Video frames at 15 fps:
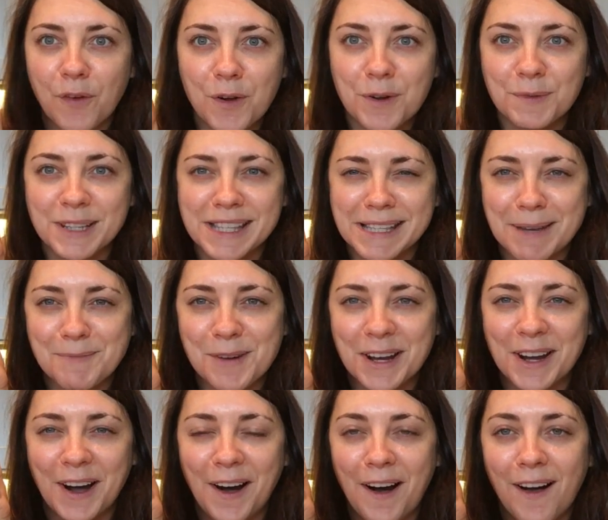phone when someone
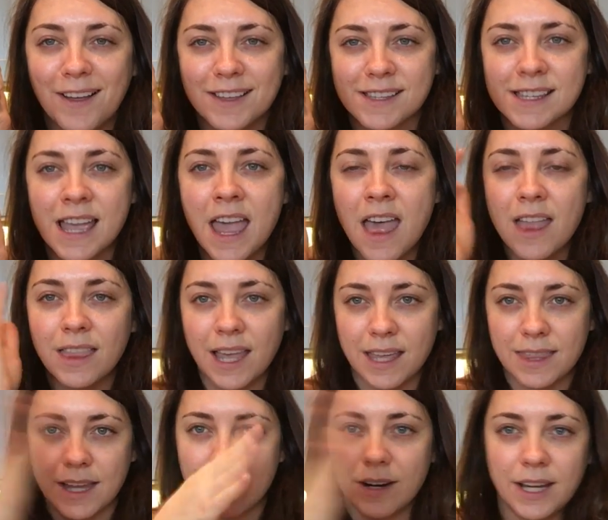calls.
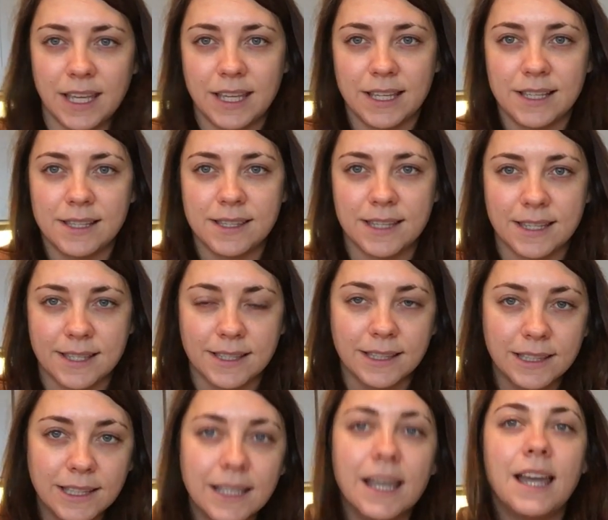Like, there is this
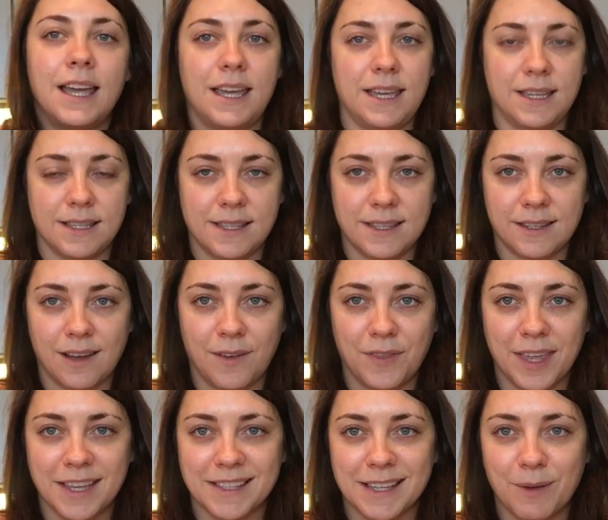list of
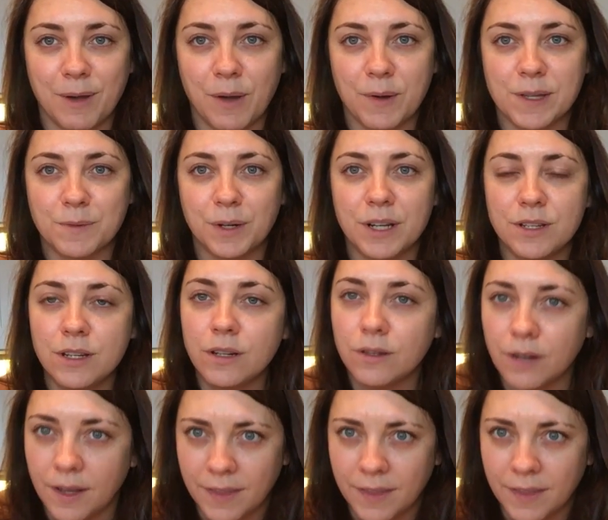things that we always wanna do,